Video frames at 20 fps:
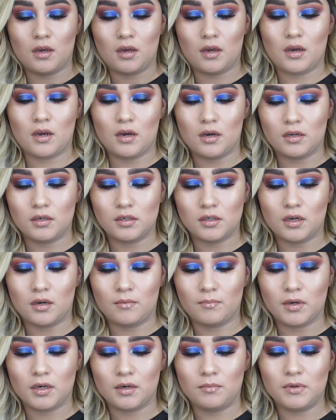and
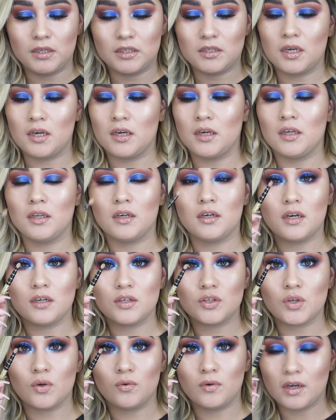I'm gonna be taking
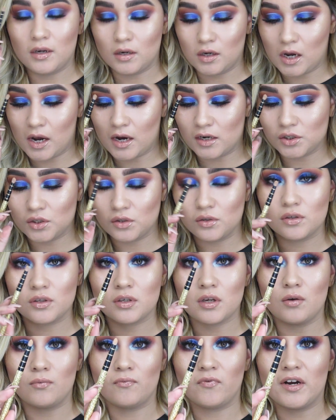Sonia Kashuk's
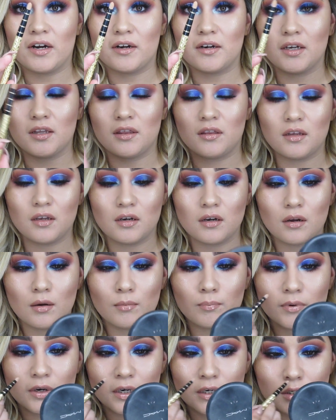very thin
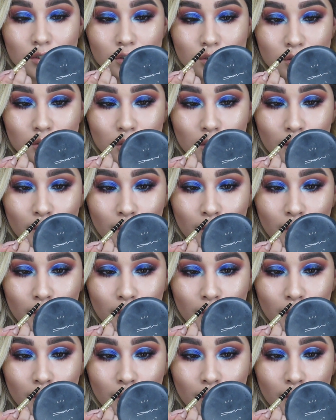brush.